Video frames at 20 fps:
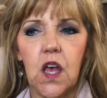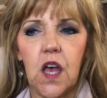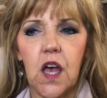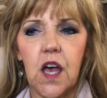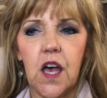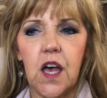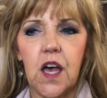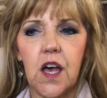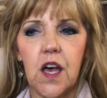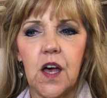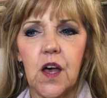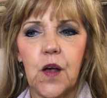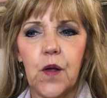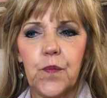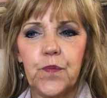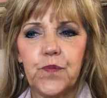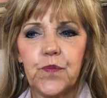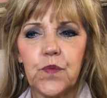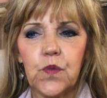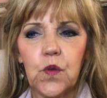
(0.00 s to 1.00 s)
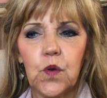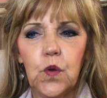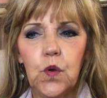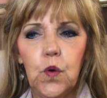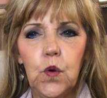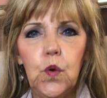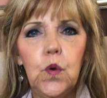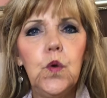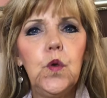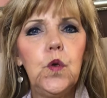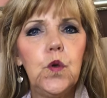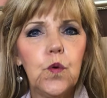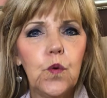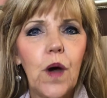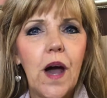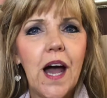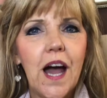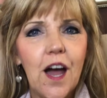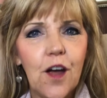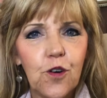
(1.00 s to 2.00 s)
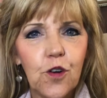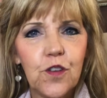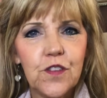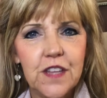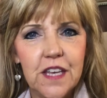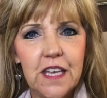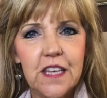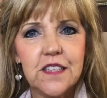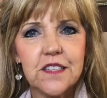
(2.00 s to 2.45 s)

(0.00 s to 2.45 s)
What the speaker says: who you are on the